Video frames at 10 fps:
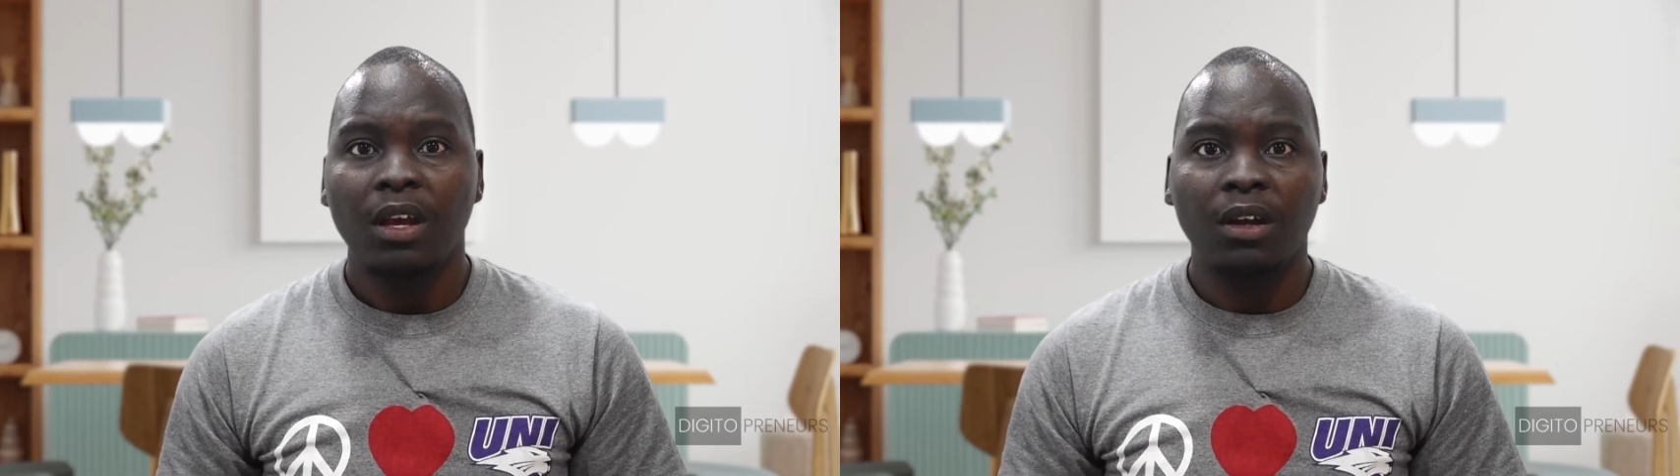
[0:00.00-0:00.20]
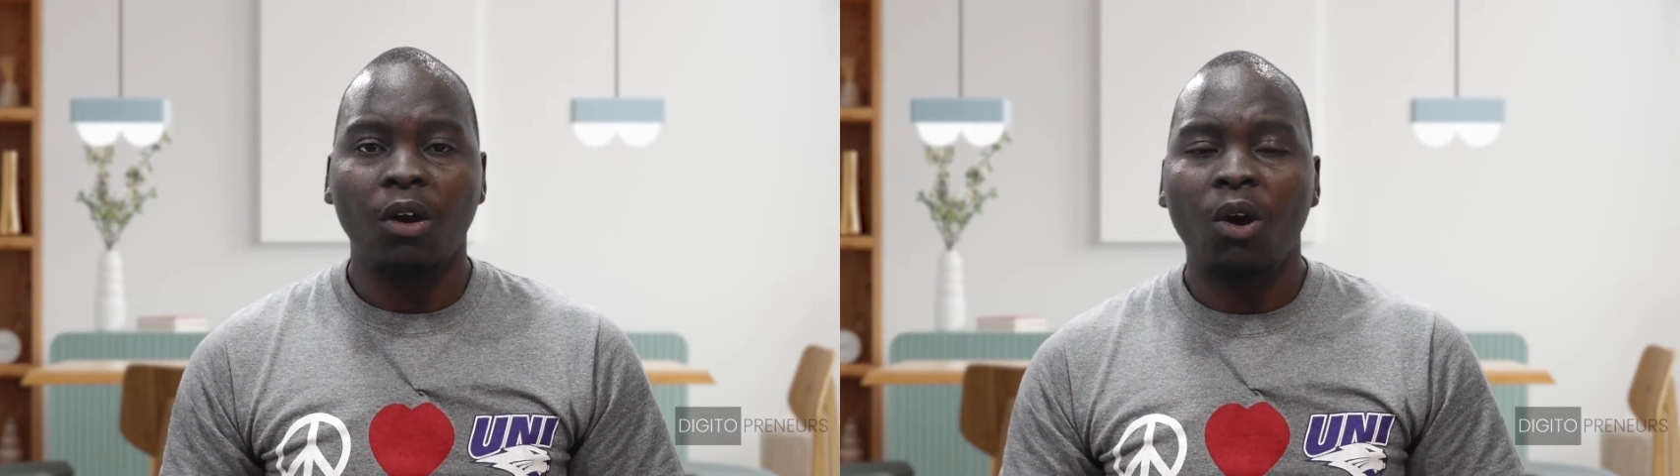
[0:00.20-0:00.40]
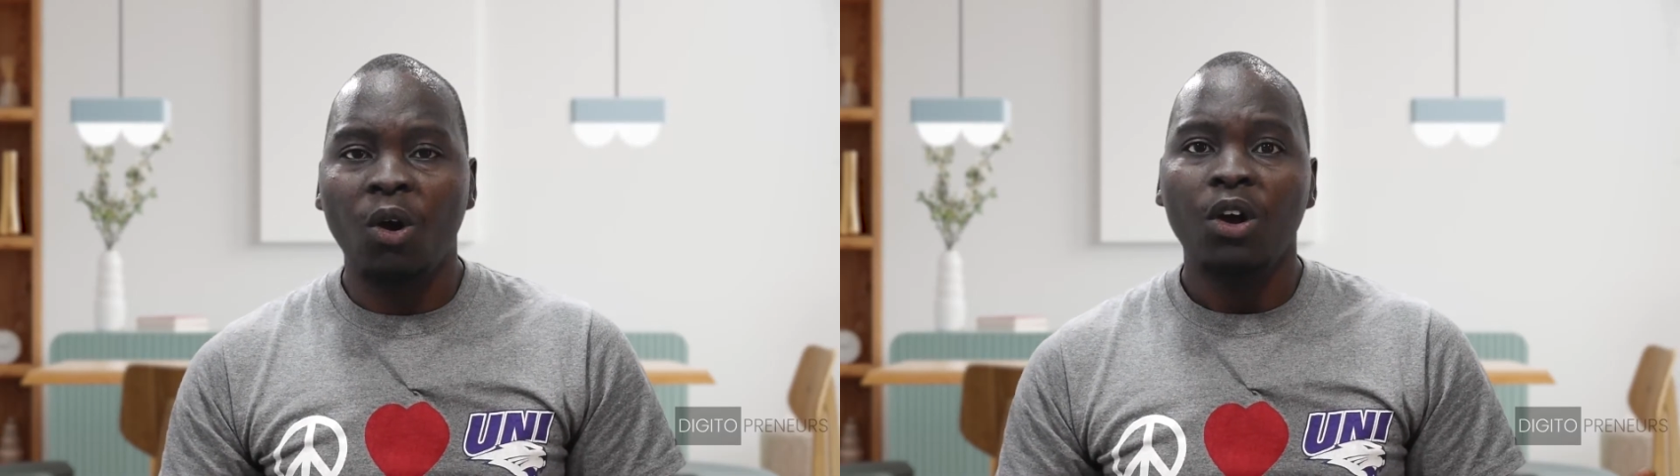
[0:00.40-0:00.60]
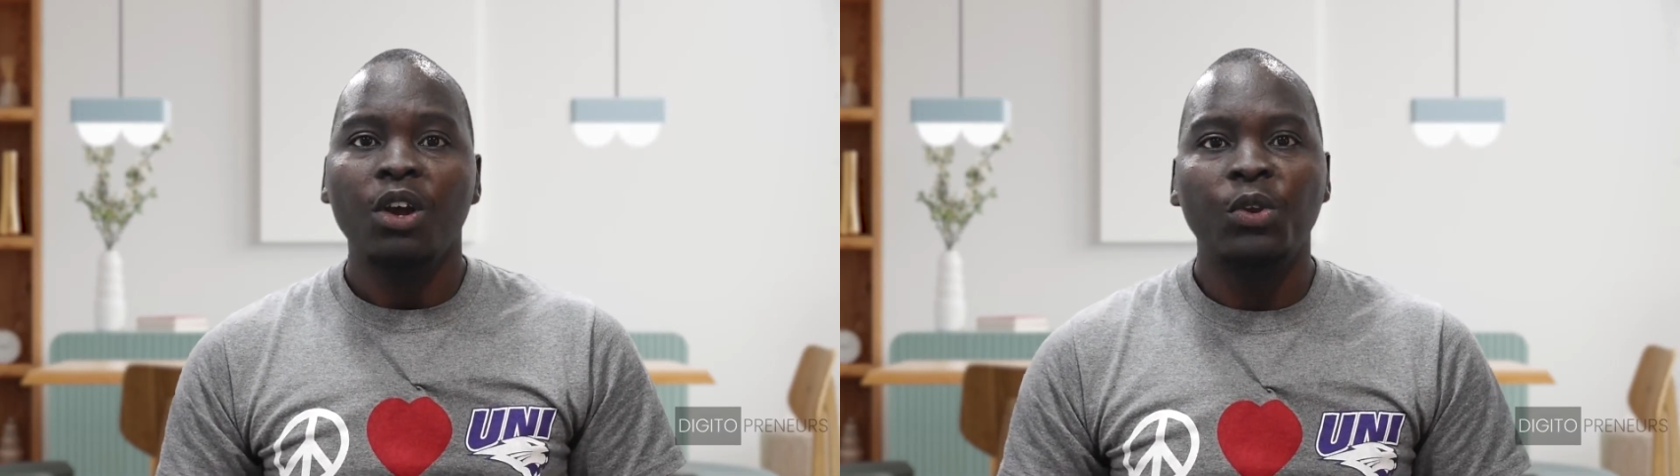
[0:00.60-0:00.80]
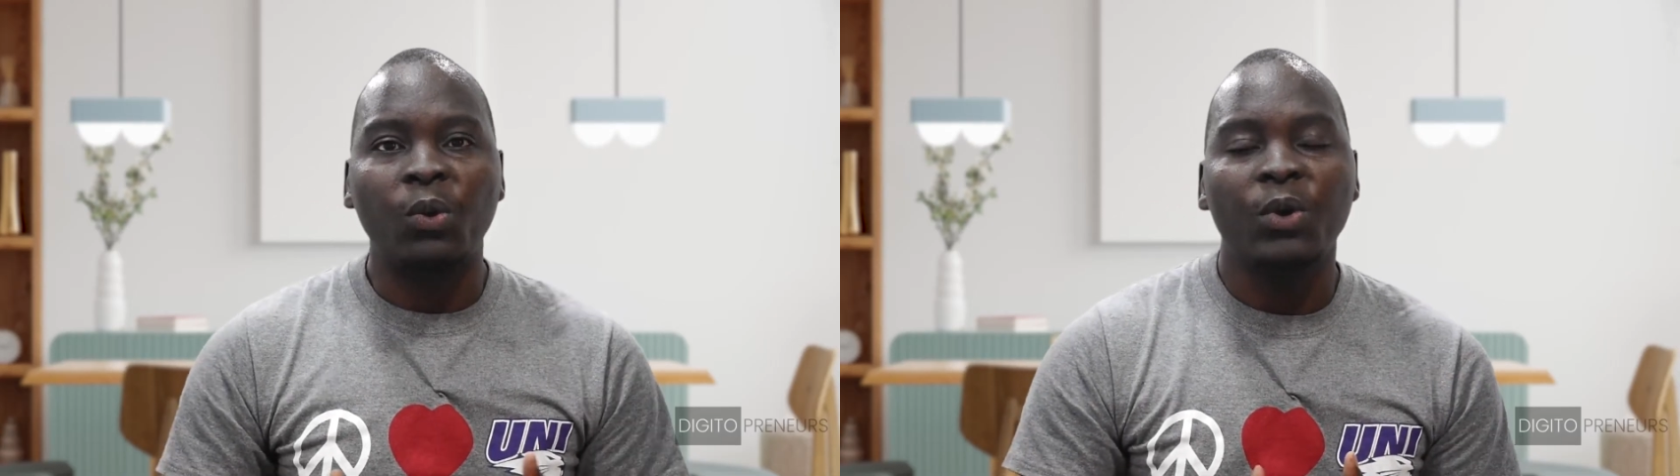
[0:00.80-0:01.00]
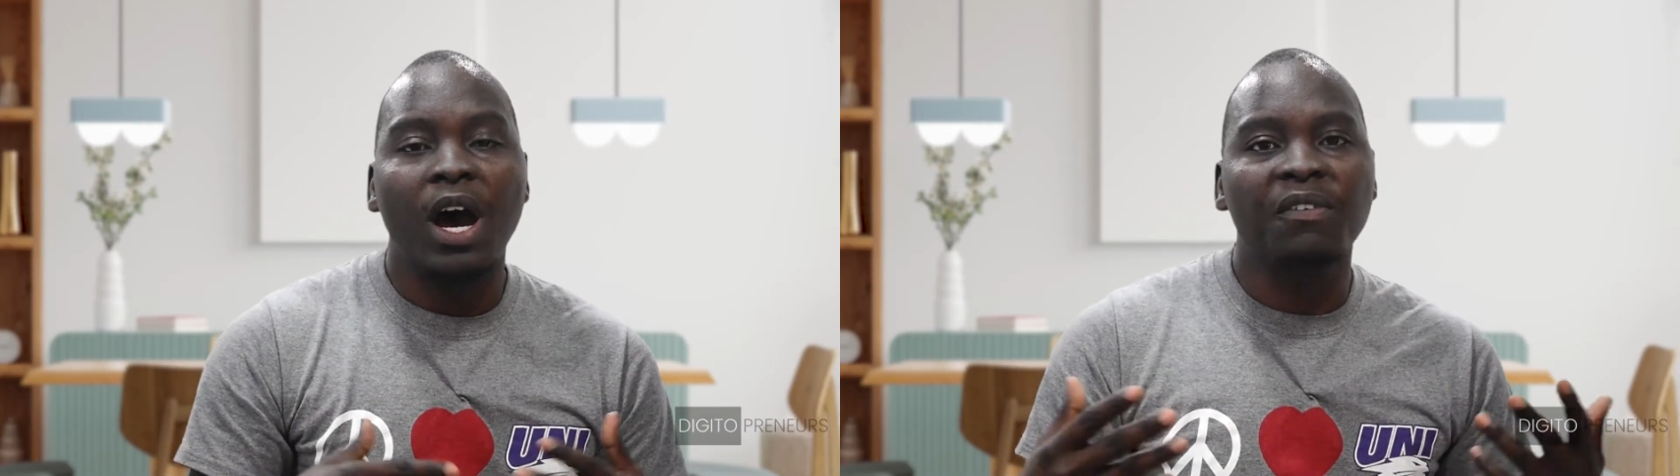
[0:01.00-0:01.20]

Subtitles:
Or you could have